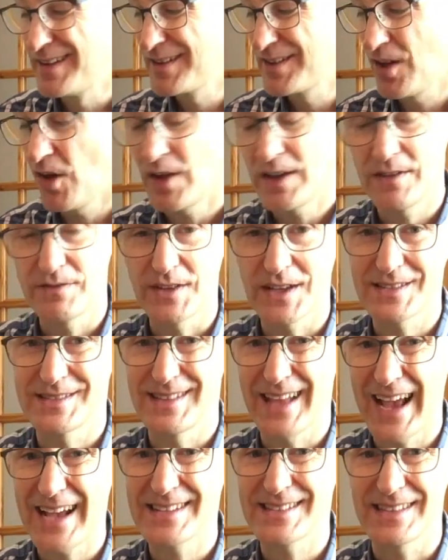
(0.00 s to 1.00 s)
Kind of
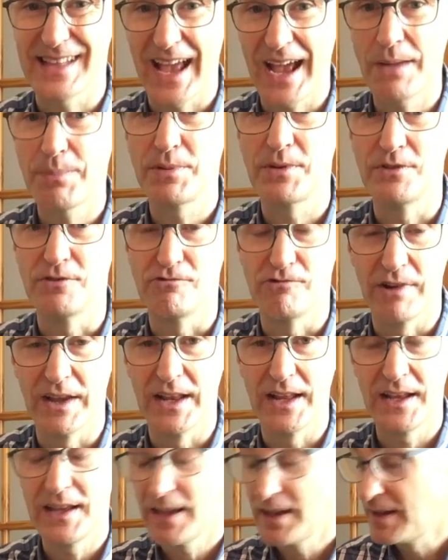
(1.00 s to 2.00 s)
hasn't happened
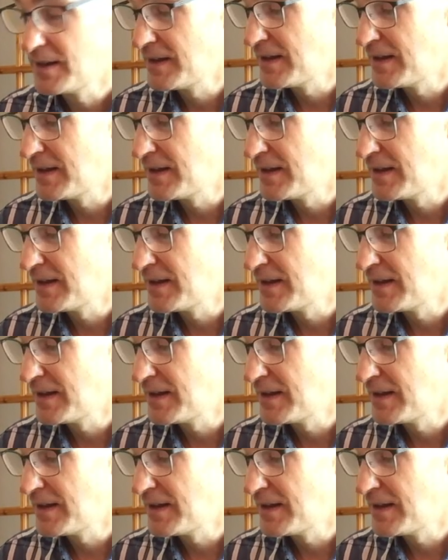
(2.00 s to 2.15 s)
really,